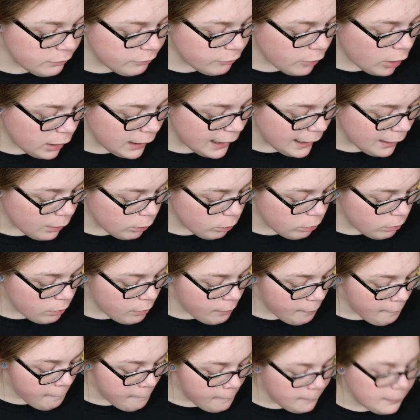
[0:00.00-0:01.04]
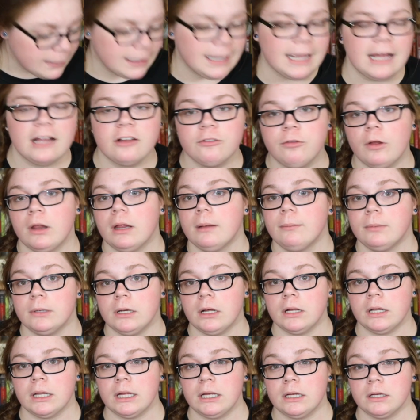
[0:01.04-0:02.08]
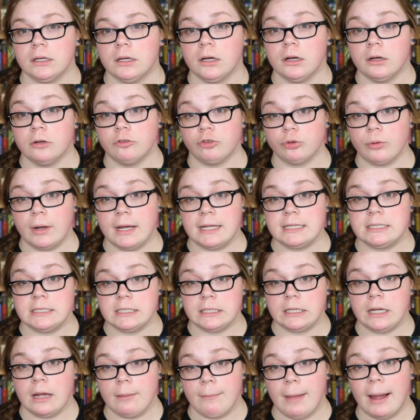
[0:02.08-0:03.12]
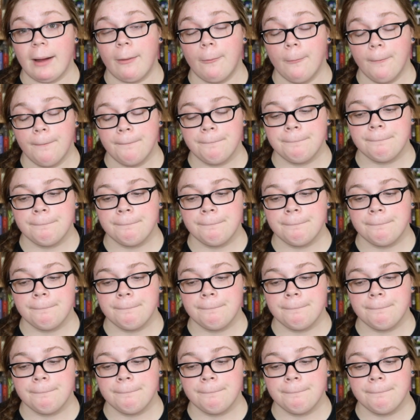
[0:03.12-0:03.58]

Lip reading: of fallout. Like, it has fallout, but not like a drastic amount.